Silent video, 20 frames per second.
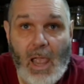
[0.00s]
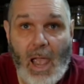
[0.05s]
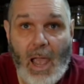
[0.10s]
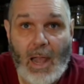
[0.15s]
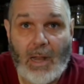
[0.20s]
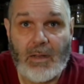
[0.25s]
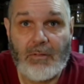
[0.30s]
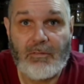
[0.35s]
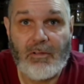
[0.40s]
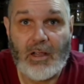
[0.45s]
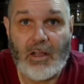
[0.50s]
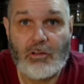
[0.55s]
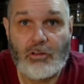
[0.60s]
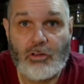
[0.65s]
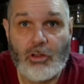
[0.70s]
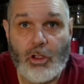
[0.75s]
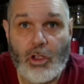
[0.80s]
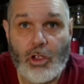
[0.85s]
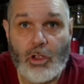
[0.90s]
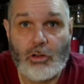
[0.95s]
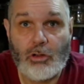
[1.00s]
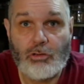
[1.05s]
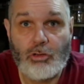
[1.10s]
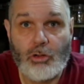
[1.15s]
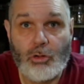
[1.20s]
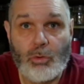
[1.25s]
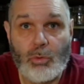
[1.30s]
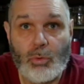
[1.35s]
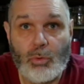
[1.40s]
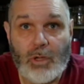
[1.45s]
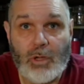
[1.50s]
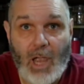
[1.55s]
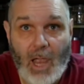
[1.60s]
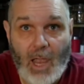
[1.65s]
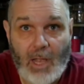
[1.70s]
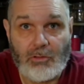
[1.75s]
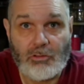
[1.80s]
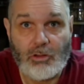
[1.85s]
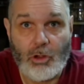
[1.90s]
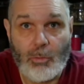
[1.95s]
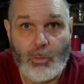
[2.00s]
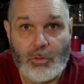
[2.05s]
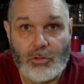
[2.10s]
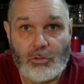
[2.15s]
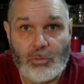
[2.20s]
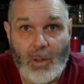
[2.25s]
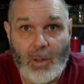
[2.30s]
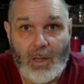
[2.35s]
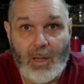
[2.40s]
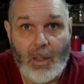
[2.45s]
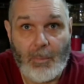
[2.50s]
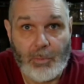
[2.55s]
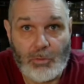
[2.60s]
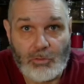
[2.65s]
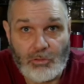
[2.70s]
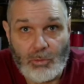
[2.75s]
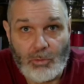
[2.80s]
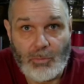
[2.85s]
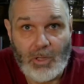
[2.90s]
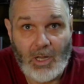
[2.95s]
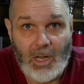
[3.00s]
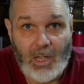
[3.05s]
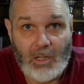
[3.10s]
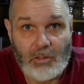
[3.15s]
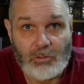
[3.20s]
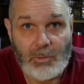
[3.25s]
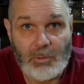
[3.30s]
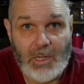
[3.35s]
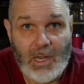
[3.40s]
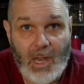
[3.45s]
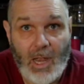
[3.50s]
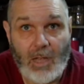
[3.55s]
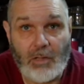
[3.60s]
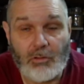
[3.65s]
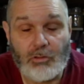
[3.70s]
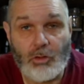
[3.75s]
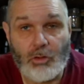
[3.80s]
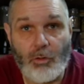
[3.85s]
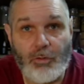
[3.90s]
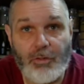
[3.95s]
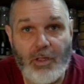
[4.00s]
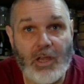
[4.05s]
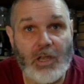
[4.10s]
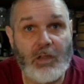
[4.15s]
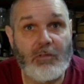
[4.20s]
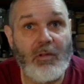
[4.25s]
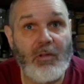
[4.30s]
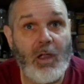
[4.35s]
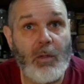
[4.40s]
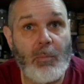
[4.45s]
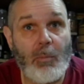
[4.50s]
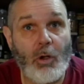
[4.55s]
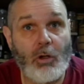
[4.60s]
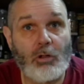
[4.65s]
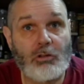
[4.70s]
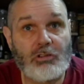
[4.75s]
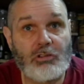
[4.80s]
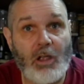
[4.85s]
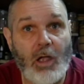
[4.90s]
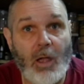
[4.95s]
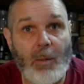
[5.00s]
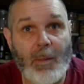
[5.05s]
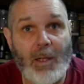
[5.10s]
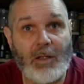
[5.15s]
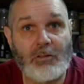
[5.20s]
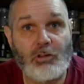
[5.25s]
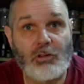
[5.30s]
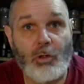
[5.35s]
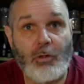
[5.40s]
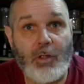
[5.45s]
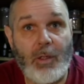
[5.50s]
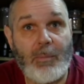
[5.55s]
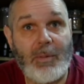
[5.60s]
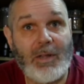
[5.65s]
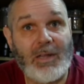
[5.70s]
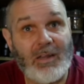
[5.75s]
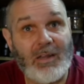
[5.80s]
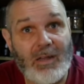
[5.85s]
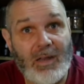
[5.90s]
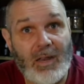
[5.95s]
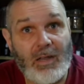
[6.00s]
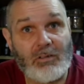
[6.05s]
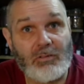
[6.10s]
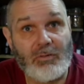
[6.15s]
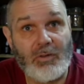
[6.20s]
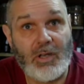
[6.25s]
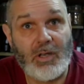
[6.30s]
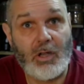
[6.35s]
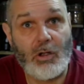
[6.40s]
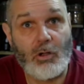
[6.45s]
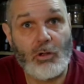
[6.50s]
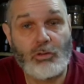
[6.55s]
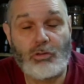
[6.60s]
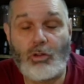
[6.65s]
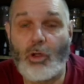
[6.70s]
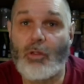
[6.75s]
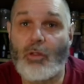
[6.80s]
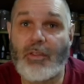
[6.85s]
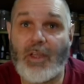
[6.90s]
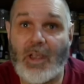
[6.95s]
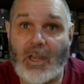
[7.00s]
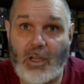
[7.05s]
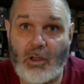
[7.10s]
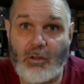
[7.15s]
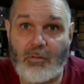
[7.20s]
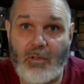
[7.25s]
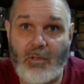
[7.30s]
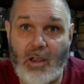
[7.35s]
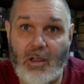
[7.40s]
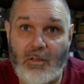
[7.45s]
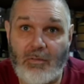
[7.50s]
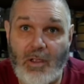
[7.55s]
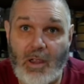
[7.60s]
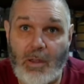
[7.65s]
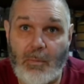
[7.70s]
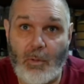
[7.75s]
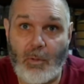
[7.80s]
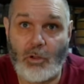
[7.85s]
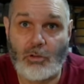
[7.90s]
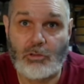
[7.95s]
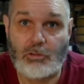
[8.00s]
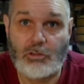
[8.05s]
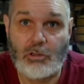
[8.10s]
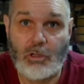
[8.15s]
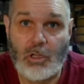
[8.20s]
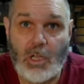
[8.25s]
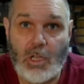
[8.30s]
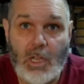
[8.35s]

And I've had uh, two cards come as well. I presume the letters were cards. So thank you very much. I might show them in the next video. So thank you very, very much.